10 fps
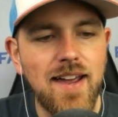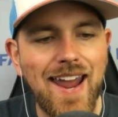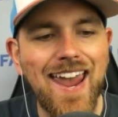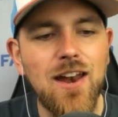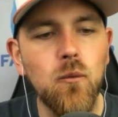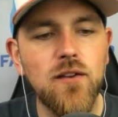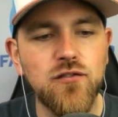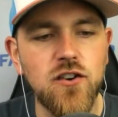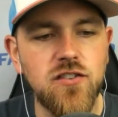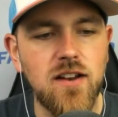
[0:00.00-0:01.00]
And in West
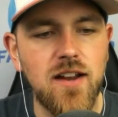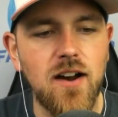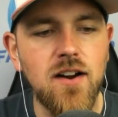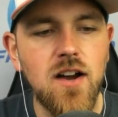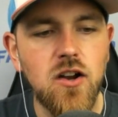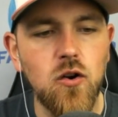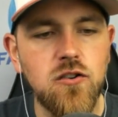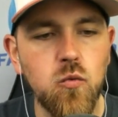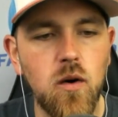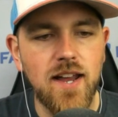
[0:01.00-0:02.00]
Virginia, go
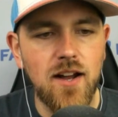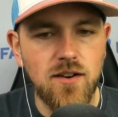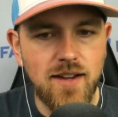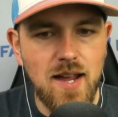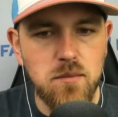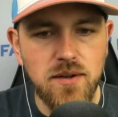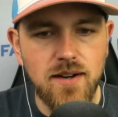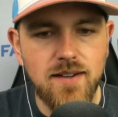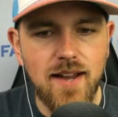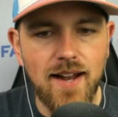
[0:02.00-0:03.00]
to eight hundred
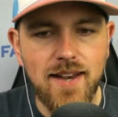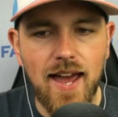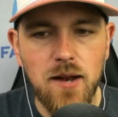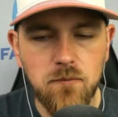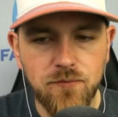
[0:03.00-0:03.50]
gambler dot net.